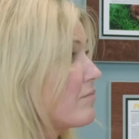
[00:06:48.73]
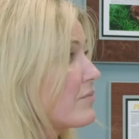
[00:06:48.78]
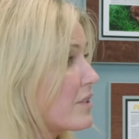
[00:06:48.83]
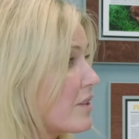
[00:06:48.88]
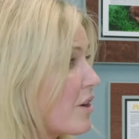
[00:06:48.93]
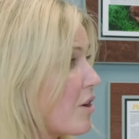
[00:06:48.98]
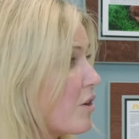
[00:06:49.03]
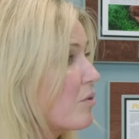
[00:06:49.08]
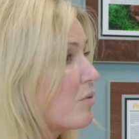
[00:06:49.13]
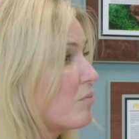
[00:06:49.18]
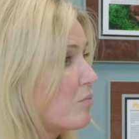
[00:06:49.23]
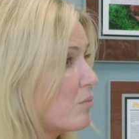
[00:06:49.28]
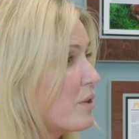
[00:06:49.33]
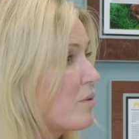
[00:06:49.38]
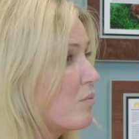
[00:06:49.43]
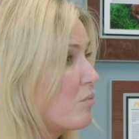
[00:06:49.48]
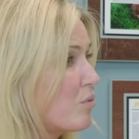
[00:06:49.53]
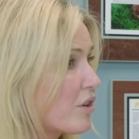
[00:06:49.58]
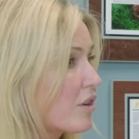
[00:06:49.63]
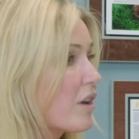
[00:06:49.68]
So we
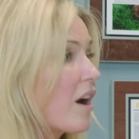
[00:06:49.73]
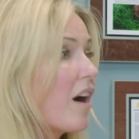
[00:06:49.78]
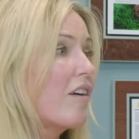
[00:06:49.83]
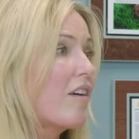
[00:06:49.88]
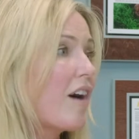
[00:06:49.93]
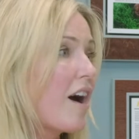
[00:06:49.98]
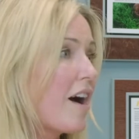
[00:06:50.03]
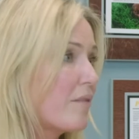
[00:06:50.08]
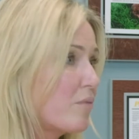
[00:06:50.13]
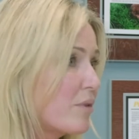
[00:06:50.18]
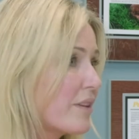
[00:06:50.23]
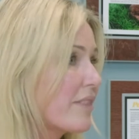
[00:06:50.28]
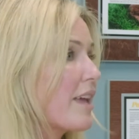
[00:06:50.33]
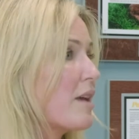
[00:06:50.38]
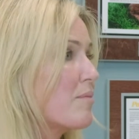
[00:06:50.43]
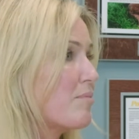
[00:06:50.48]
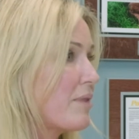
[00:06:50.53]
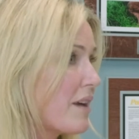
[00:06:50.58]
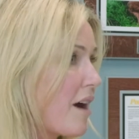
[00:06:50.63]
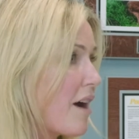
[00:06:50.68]
work a lot with
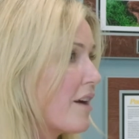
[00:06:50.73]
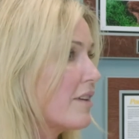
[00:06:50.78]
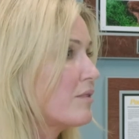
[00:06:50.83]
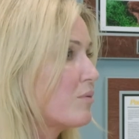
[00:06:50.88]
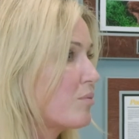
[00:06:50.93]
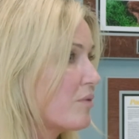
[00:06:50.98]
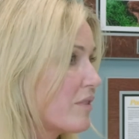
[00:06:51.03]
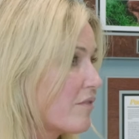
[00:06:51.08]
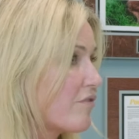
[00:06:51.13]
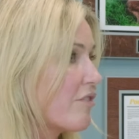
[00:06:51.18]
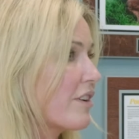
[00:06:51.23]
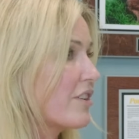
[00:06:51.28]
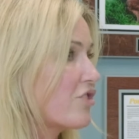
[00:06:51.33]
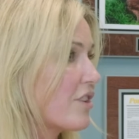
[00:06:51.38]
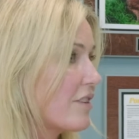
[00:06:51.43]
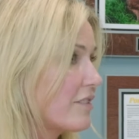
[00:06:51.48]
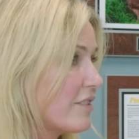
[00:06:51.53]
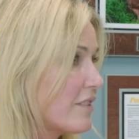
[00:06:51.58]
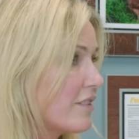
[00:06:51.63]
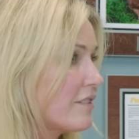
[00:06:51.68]
KPIs with the
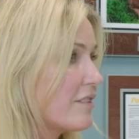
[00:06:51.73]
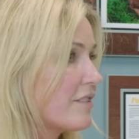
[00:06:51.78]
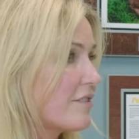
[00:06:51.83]
franchisees.